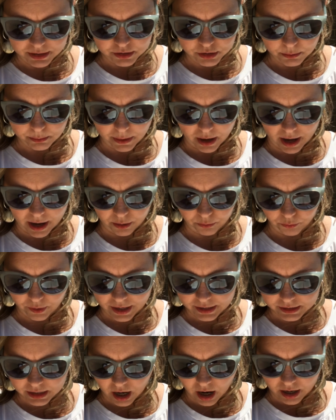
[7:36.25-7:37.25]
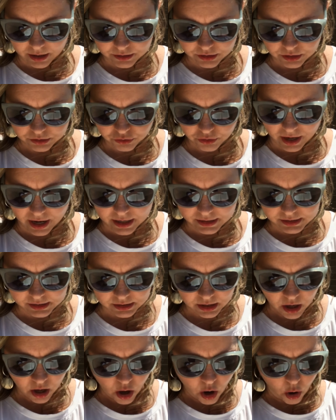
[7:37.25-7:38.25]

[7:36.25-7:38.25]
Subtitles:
to buy a red cotton dress